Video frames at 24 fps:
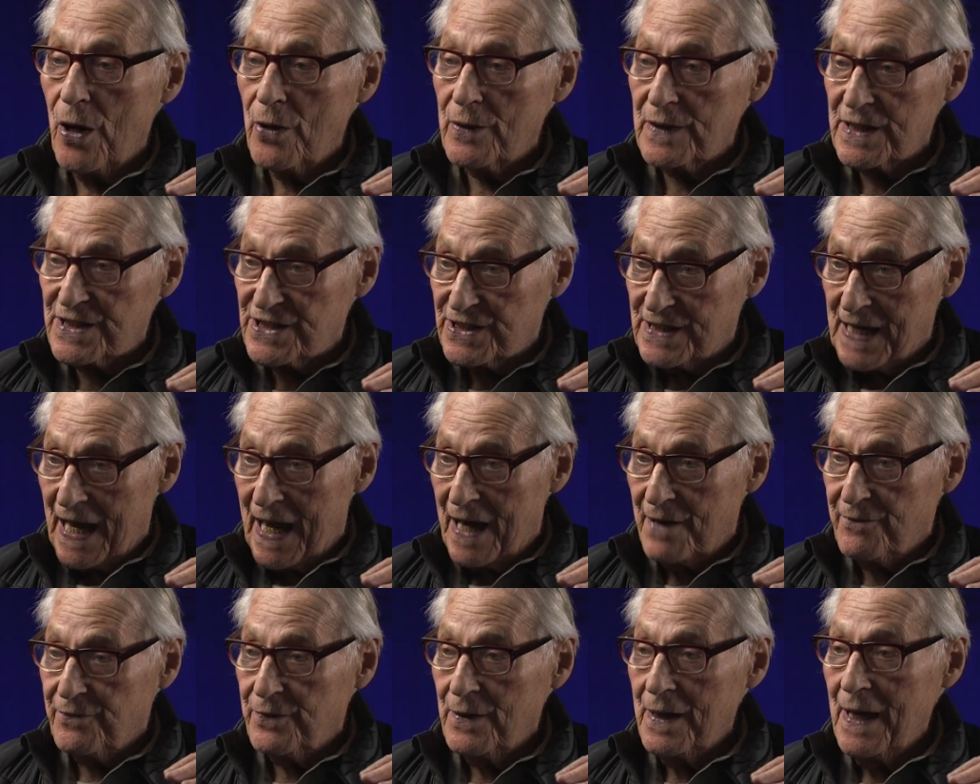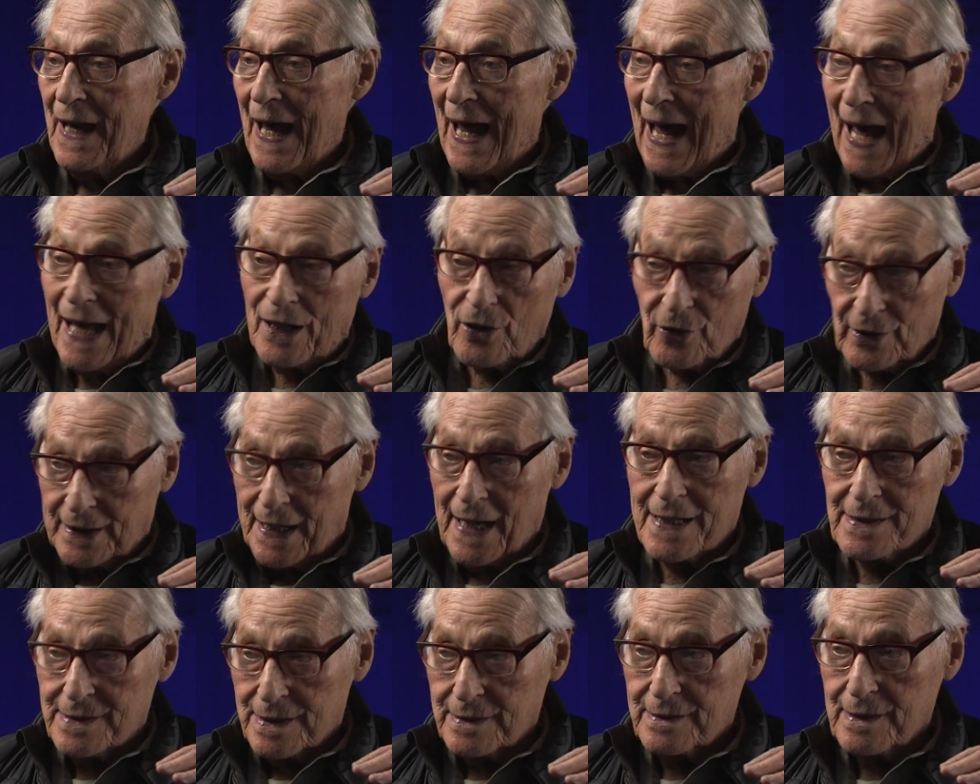staff
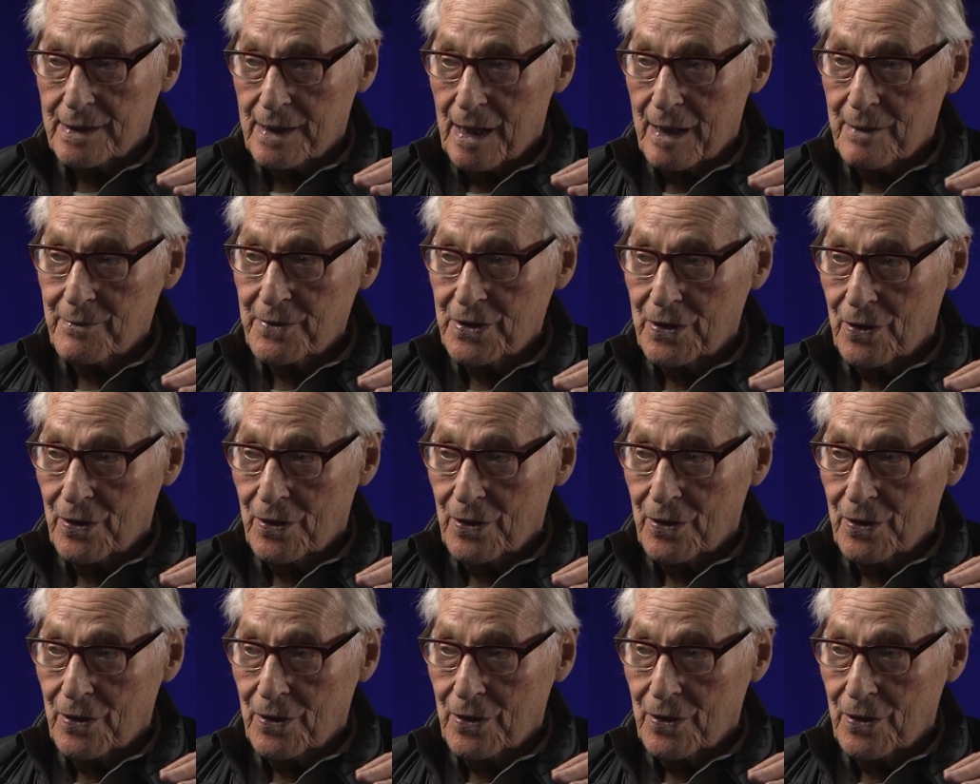allocates it to them.